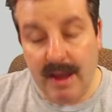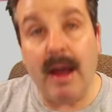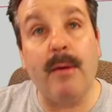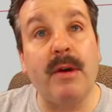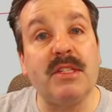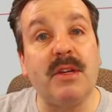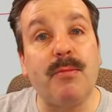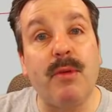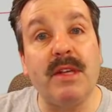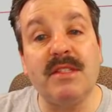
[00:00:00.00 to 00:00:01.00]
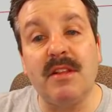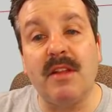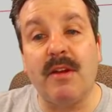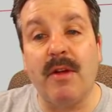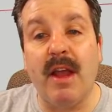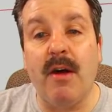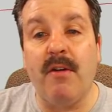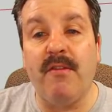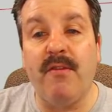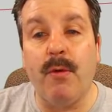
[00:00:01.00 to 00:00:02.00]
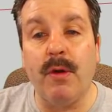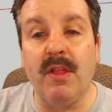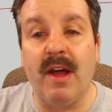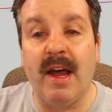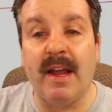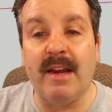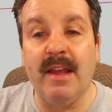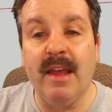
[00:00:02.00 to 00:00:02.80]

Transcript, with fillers: I want you to press the letter L for line